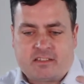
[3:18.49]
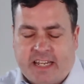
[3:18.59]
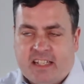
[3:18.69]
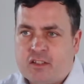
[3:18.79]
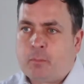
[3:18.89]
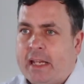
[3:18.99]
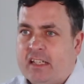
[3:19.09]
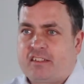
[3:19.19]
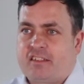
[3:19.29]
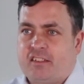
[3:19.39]

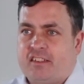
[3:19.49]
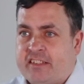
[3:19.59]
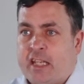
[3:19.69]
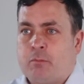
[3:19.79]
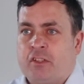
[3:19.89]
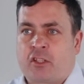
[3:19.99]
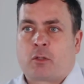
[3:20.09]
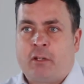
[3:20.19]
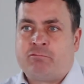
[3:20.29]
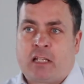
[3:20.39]
database statements
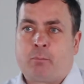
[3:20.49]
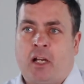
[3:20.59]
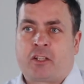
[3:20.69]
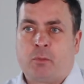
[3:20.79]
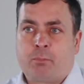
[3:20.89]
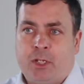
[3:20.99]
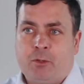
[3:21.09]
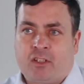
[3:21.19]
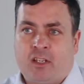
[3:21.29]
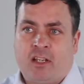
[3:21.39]
that can be read by a
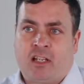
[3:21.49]
computer